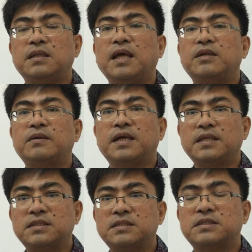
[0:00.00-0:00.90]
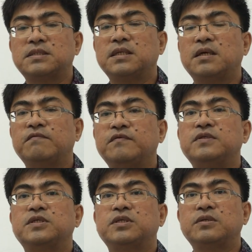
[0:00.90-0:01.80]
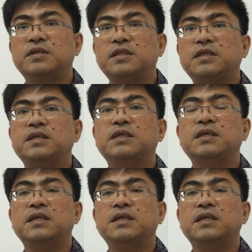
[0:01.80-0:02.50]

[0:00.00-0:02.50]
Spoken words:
land rights, food security,